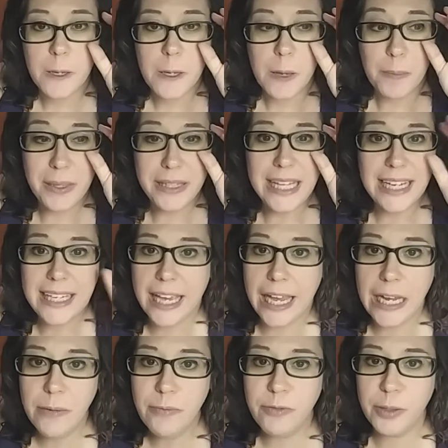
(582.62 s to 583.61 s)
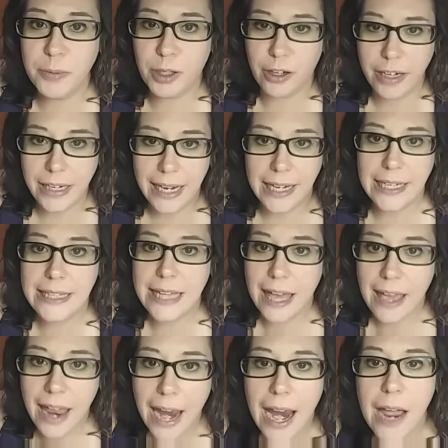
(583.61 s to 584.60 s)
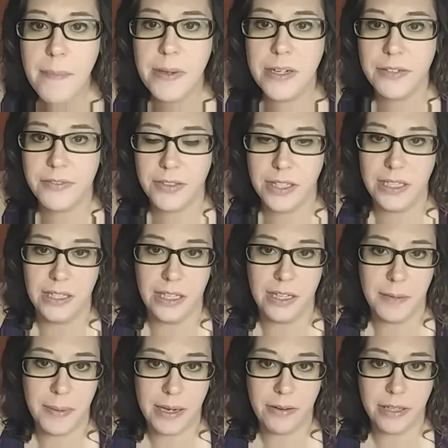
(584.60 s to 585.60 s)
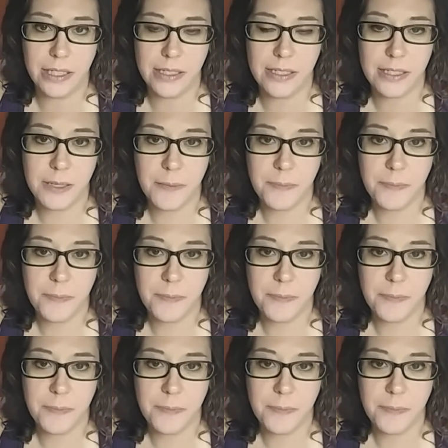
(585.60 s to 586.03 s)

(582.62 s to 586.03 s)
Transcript: But that came from creating the habit of thinking about it.